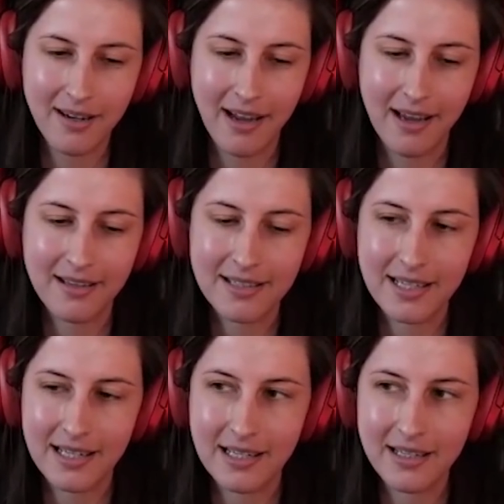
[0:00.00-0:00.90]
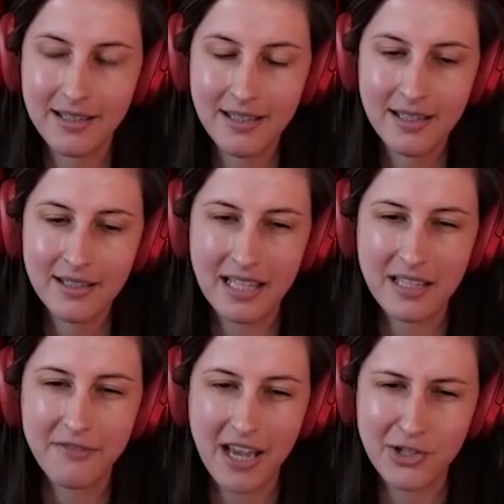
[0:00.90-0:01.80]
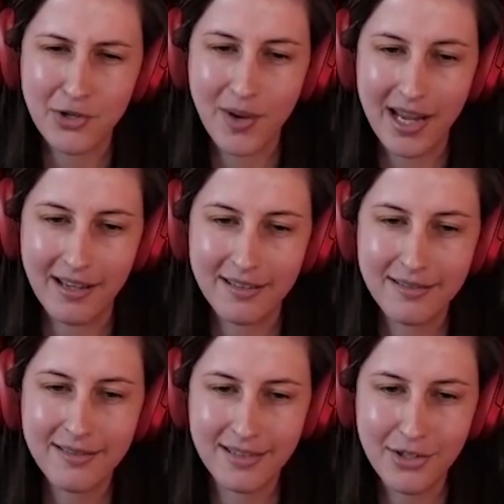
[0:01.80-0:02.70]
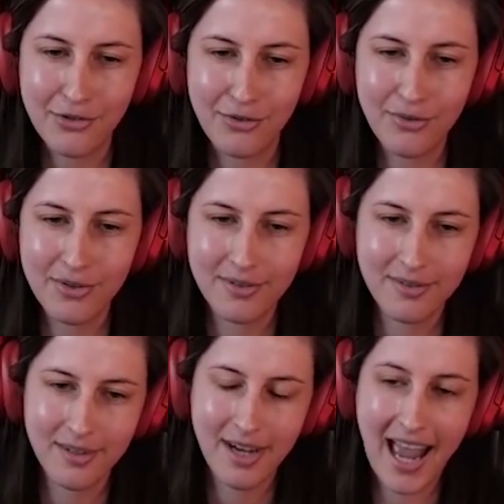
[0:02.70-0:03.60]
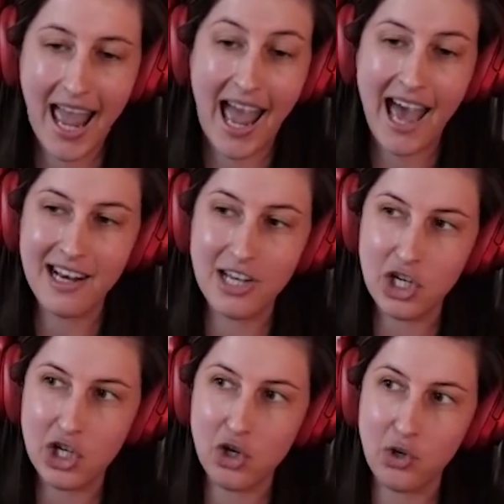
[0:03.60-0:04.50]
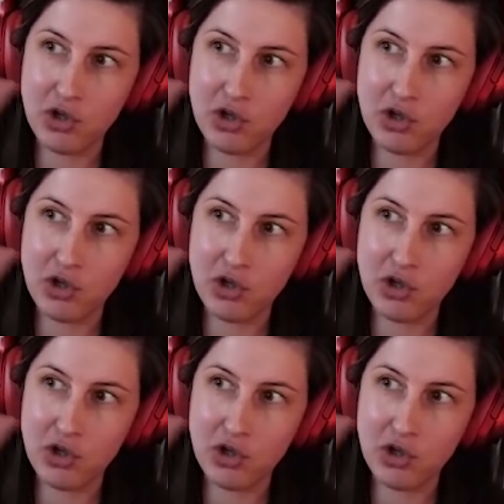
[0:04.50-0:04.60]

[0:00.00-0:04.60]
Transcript: And uh, that's a faster way to add additional